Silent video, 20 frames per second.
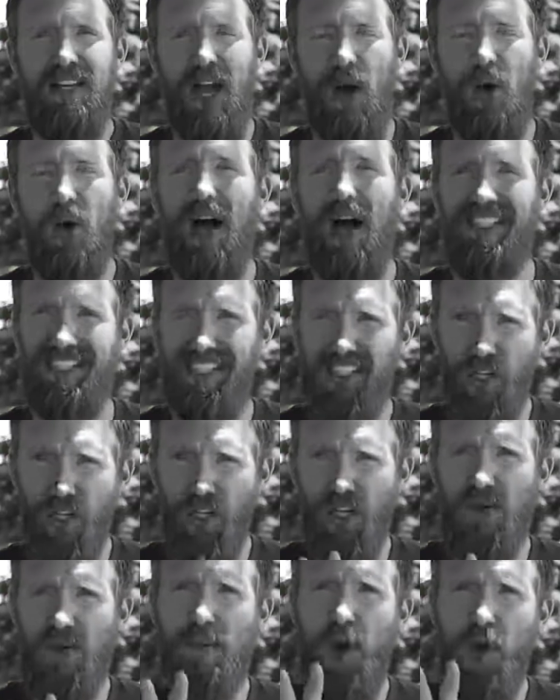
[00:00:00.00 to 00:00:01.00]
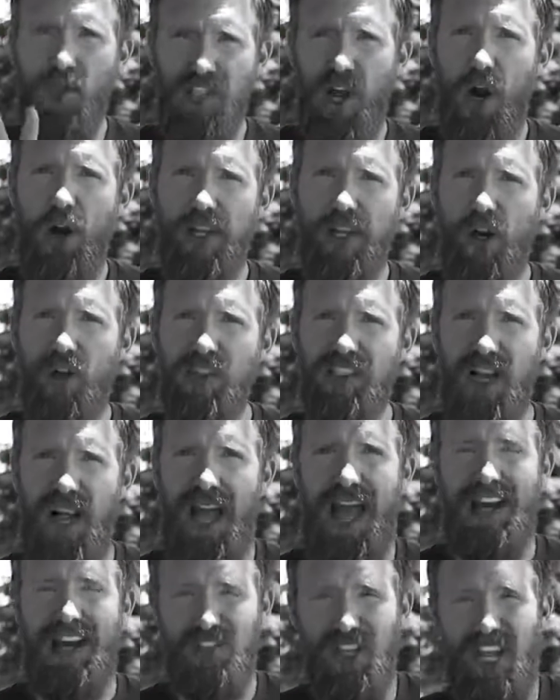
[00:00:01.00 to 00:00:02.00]
Now, I said earlier, most R E Os
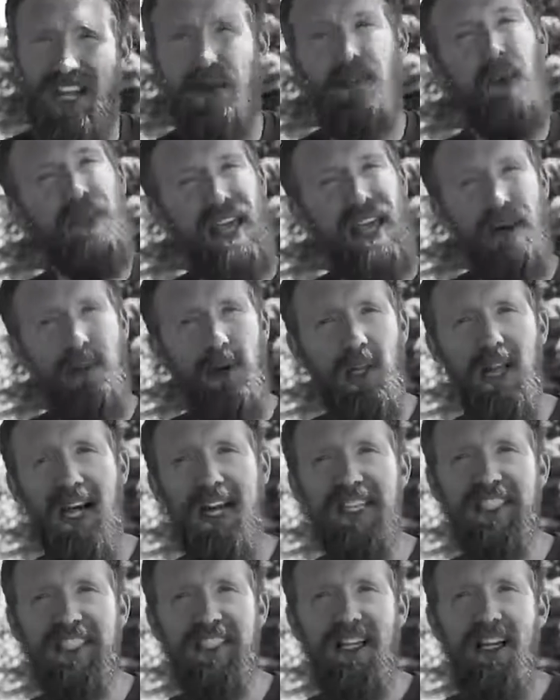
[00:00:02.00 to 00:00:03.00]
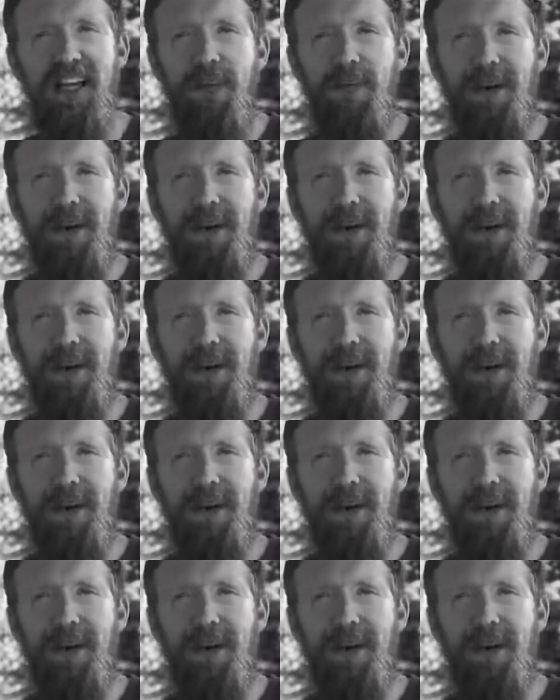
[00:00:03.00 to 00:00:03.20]
actually end up on the M L S,